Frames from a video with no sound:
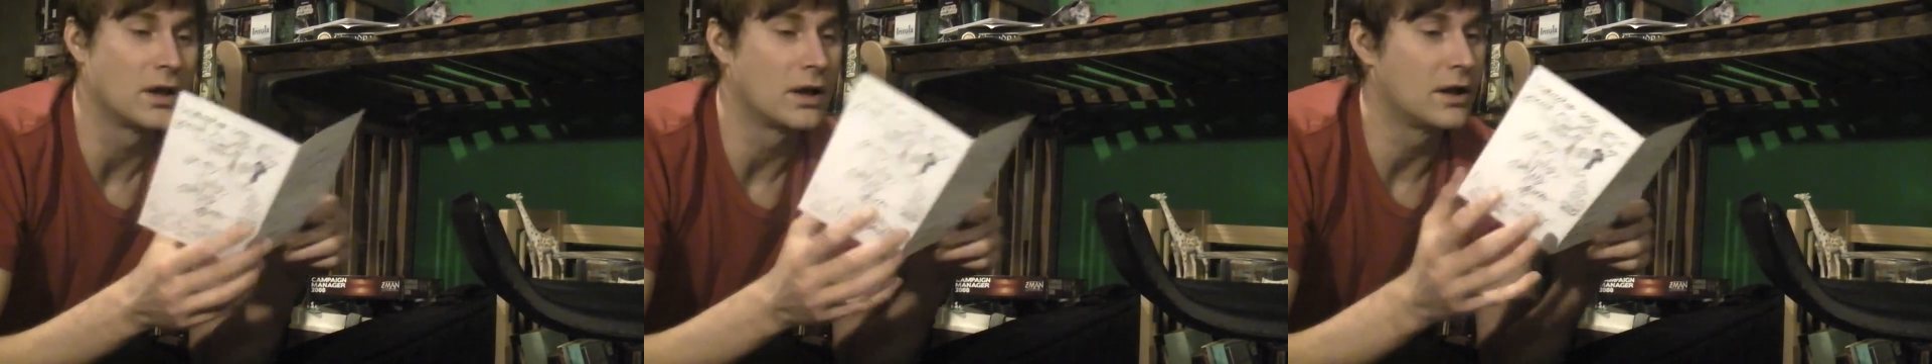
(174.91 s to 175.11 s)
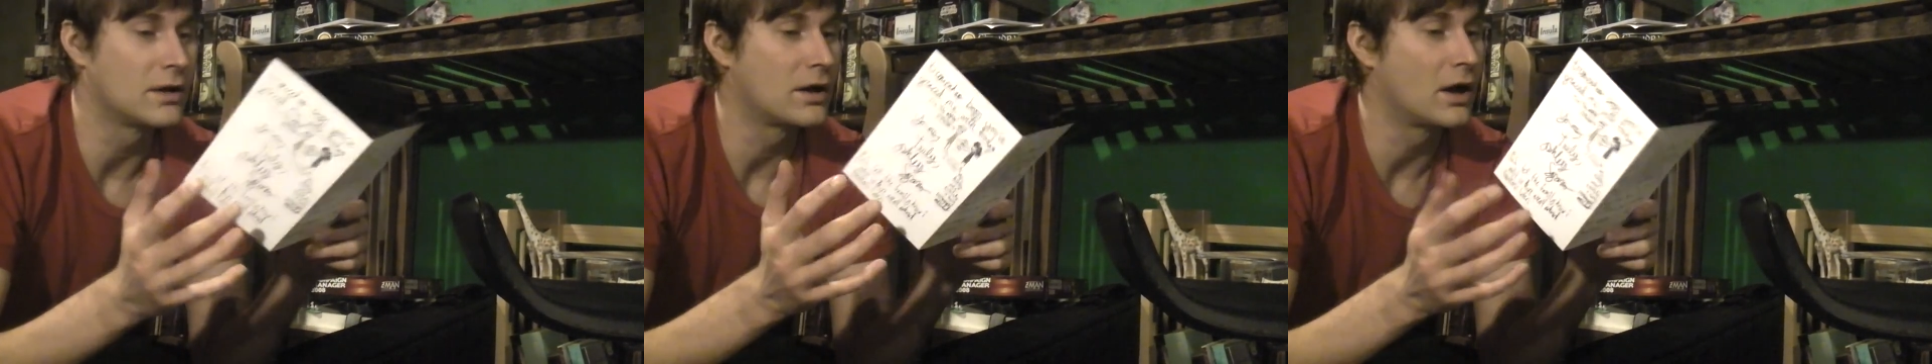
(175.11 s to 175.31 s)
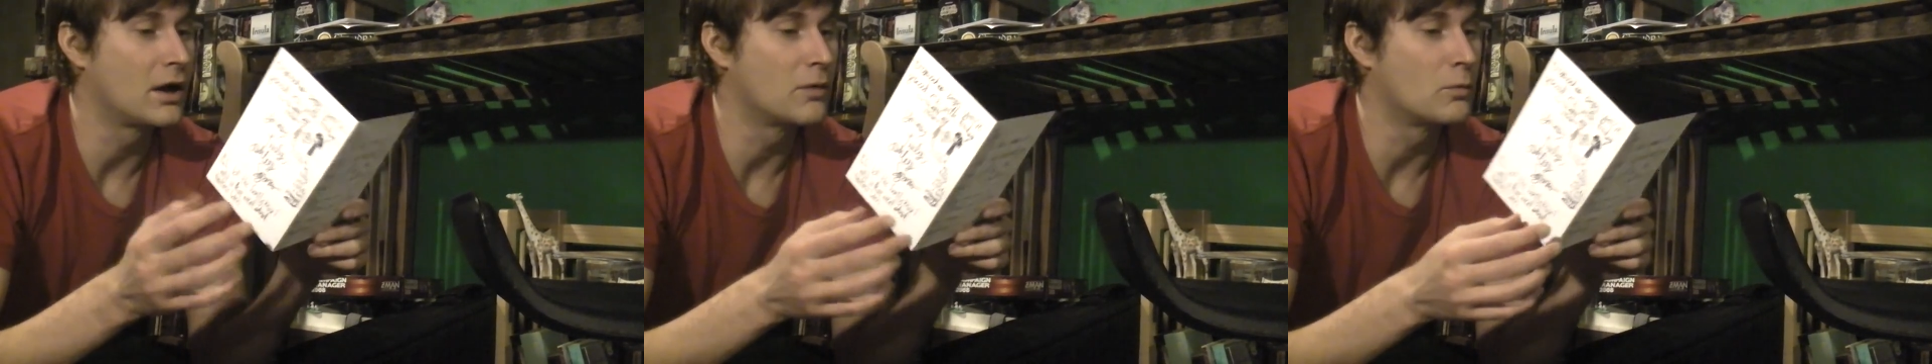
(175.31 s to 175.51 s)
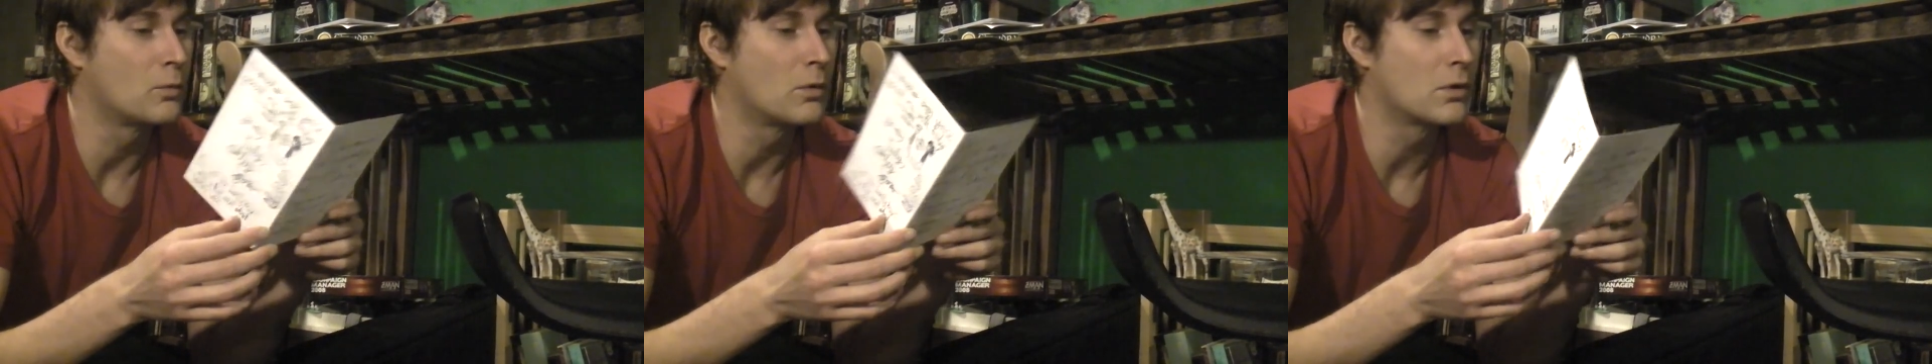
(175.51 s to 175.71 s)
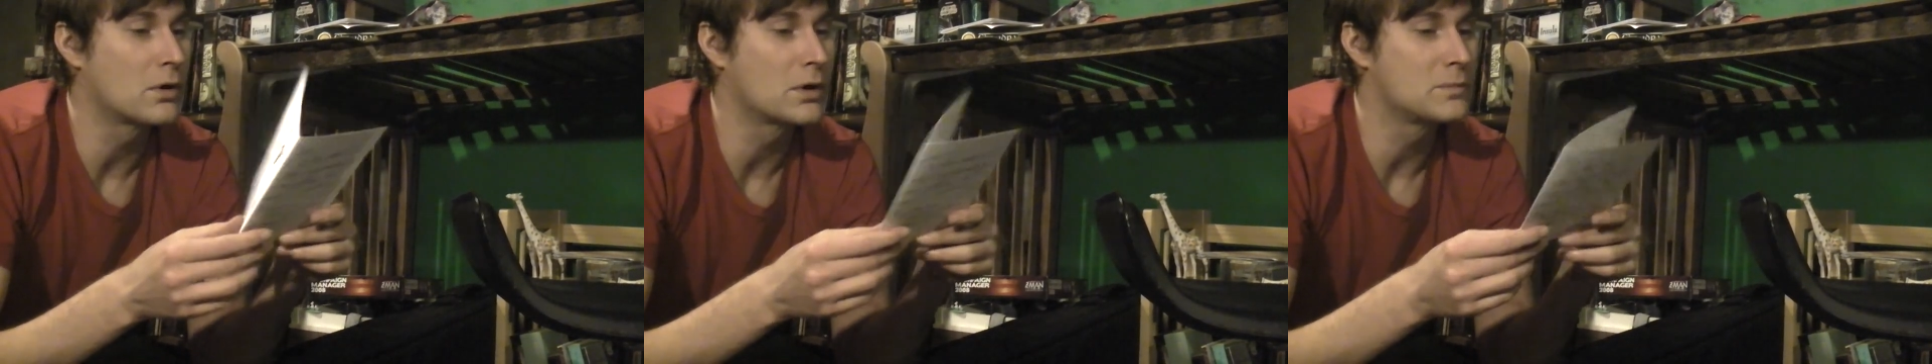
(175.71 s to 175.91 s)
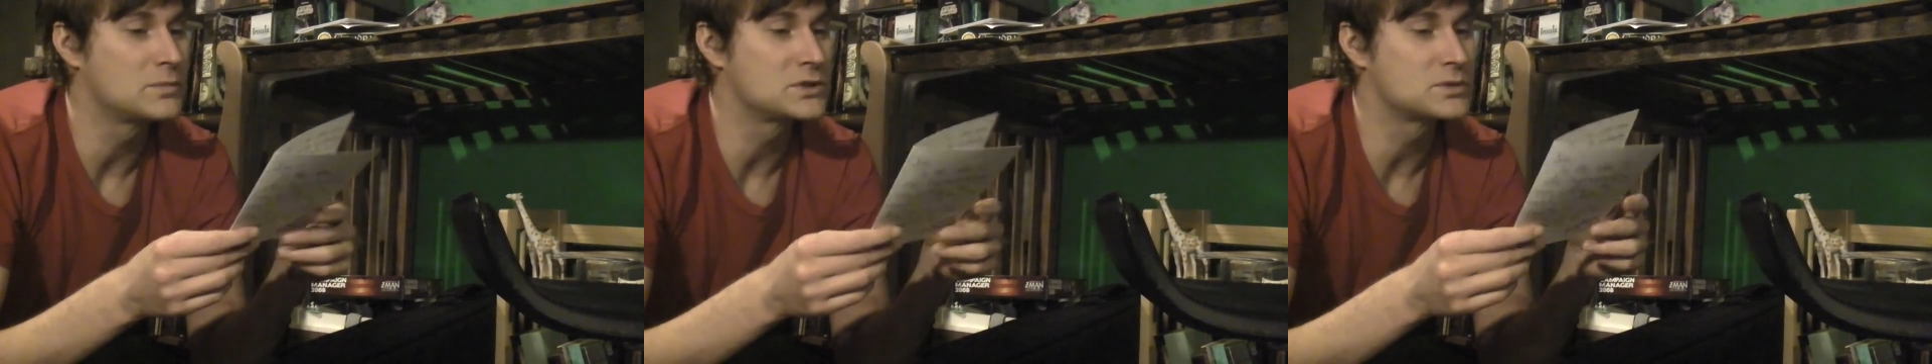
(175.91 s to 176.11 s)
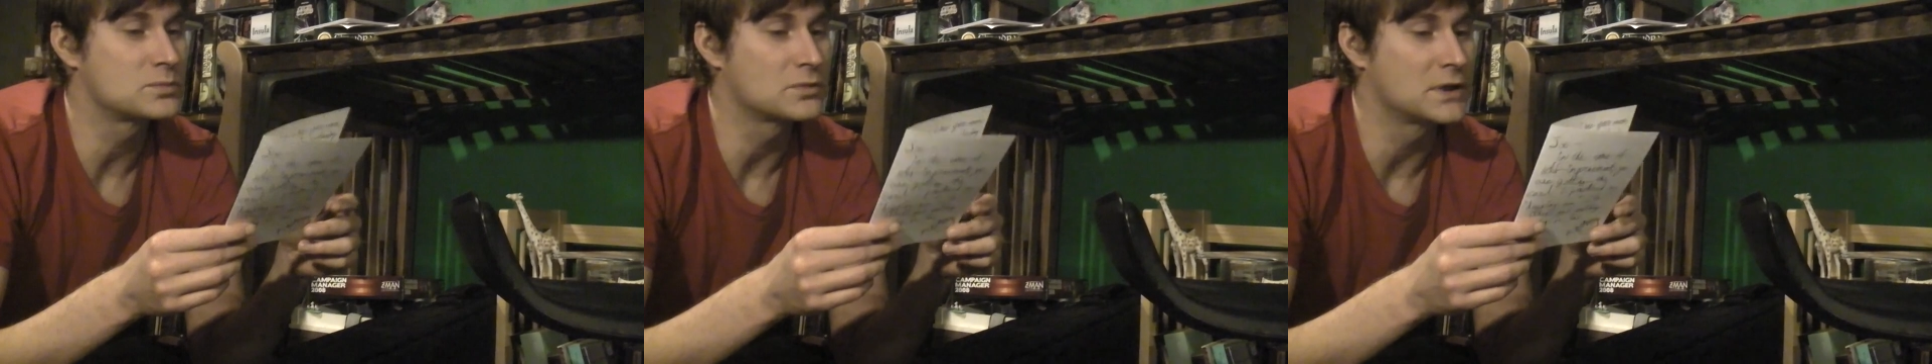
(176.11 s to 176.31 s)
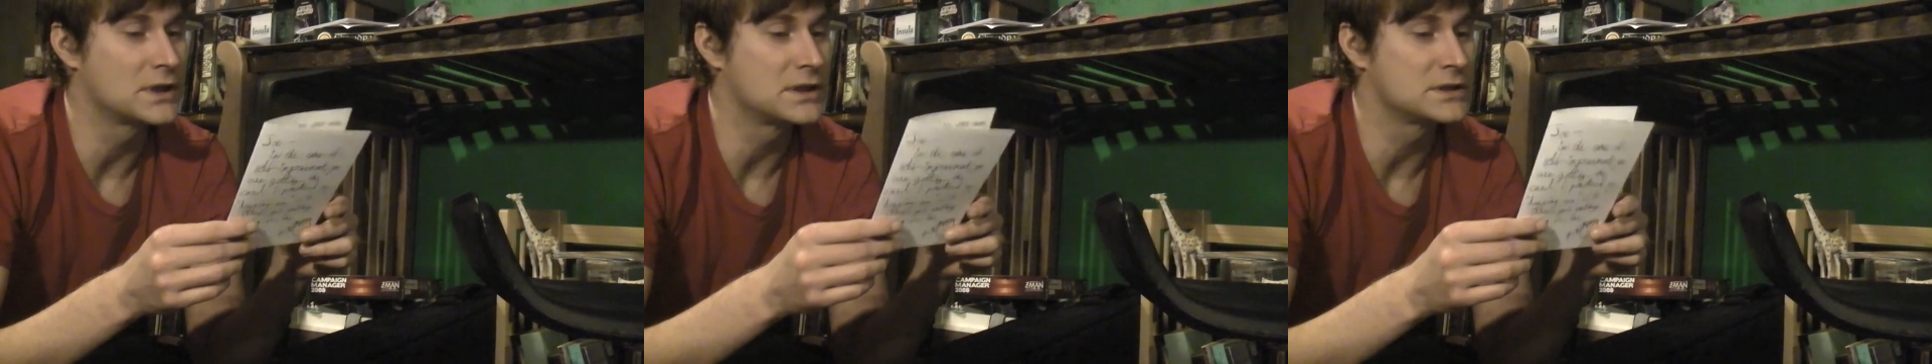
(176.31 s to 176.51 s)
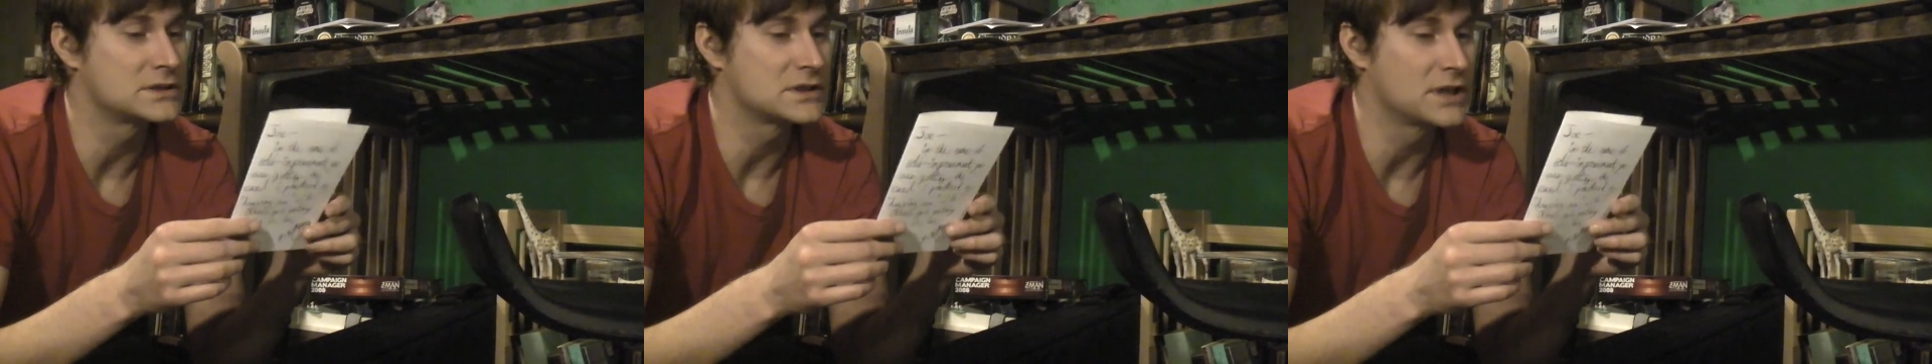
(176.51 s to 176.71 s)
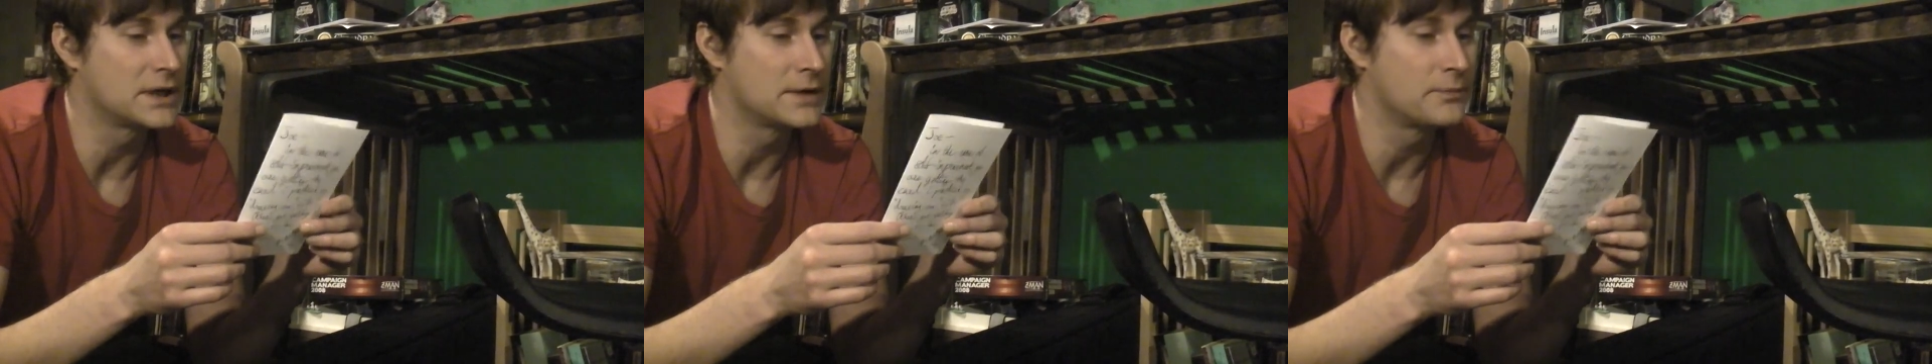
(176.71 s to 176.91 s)
a, a warm spring
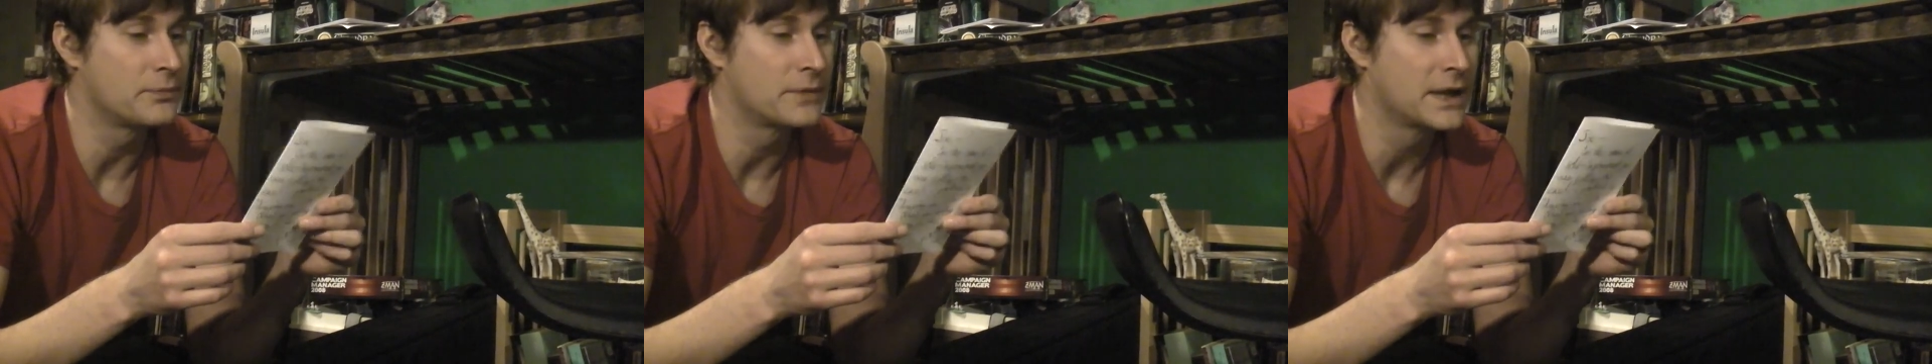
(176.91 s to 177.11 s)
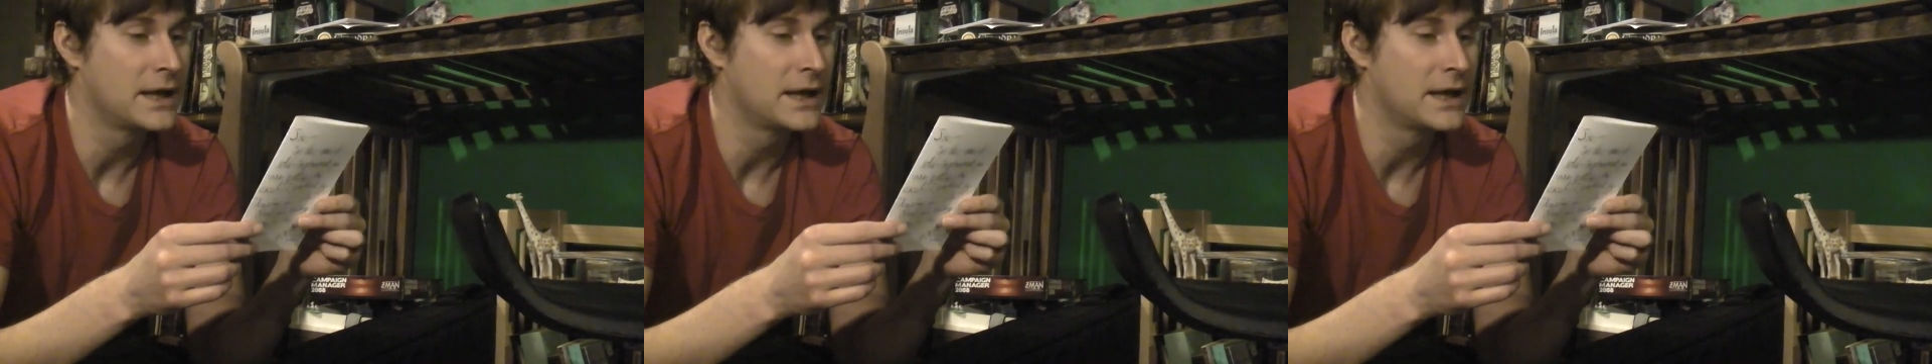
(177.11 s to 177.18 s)
sun.